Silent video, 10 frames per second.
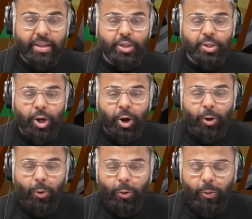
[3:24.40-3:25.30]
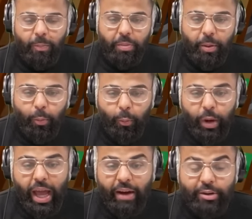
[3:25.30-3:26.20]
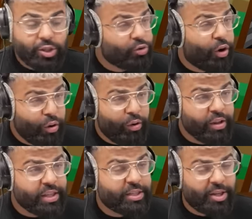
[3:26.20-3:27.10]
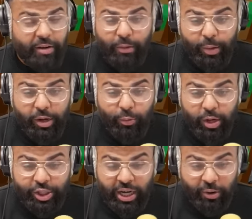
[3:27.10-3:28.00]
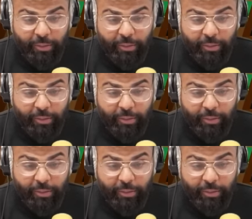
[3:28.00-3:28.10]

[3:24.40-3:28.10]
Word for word: So we have a troller on the server. We need to watch out.